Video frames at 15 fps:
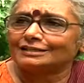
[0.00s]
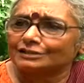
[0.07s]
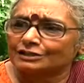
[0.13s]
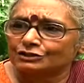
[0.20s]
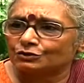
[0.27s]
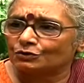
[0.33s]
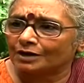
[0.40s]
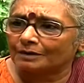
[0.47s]
see that
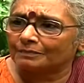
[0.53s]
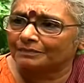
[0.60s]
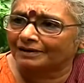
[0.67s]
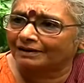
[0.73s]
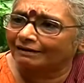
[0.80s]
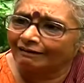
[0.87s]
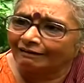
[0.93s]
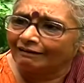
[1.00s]
Ashoka
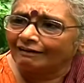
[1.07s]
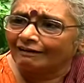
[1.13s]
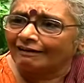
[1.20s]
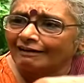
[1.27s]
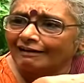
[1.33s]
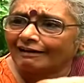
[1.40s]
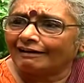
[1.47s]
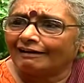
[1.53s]
pillar
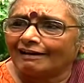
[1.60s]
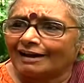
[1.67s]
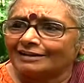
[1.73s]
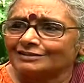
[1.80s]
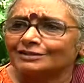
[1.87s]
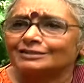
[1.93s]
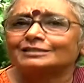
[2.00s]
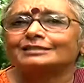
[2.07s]

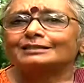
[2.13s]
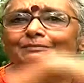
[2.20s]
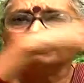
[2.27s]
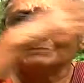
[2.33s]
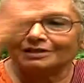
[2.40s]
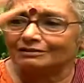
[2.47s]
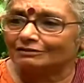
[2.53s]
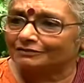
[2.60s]
as a
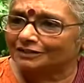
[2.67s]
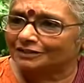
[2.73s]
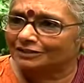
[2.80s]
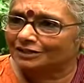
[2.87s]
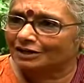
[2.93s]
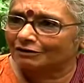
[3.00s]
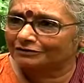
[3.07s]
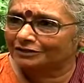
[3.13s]
symbol
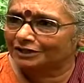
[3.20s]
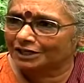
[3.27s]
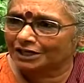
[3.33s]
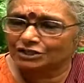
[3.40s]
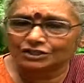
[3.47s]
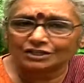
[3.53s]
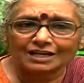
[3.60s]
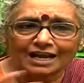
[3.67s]
of the
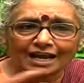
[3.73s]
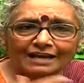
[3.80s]
nation,